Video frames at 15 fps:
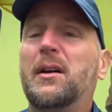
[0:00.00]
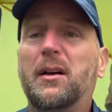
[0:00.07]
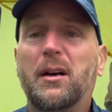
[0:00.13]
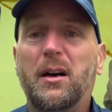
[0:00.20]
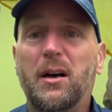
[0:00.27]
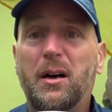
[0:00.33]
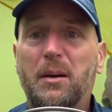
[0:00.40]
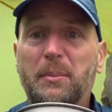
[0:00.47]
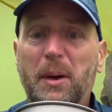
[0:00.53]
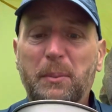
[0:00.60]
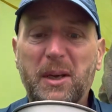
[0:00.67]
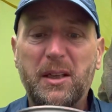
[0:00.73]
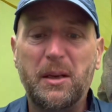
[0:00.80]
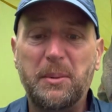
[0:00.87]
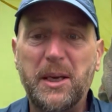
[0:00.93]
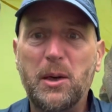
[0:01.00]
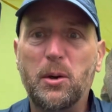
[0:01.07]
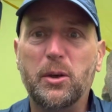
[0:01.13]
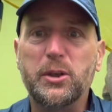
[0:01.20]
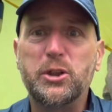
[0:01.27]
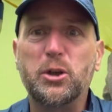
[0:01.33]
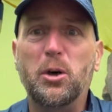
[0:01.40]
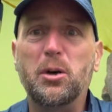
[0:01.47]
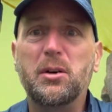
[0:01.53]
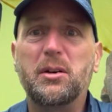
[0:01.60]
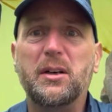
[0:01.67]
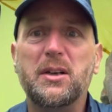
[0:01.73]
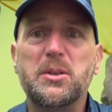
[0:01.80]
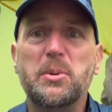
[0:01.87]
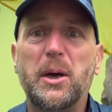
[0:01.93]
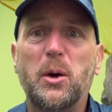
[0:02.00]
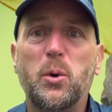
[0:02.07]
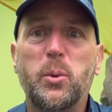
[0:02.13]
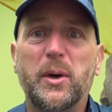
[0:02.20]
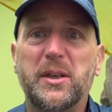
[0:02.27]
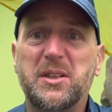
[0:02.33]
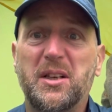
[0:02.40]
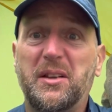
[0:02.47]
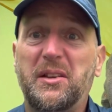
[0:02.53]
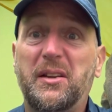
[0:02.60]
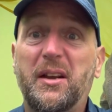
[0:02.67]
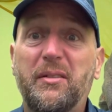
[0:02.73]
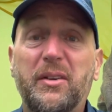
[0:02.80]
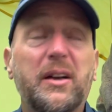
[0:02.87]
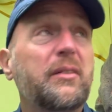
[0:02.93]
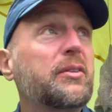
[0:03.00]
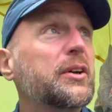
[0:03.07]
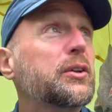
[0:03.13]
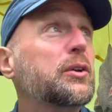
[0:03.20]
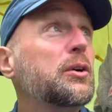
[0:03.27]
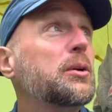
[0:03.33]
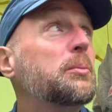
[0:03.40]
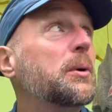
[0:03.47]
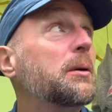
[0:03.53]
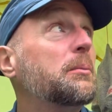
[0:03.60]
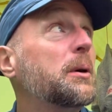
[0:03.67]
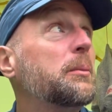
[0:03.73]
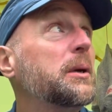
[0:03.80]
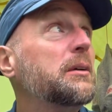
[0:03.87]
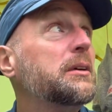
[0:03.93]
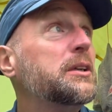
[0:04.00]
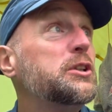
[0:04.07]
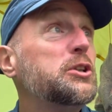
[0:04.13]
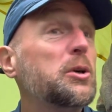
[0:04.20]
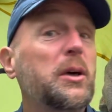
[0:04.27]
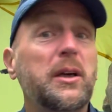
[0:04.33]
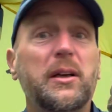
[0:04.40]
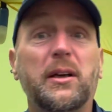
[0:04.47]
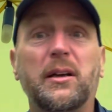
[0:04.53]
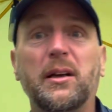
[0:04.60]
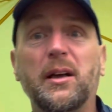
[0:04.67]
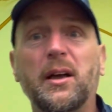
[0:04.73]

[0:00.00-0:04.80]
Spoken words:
I made a wee hot chocolate as well, which I never ever do, but I'm really enjoying it.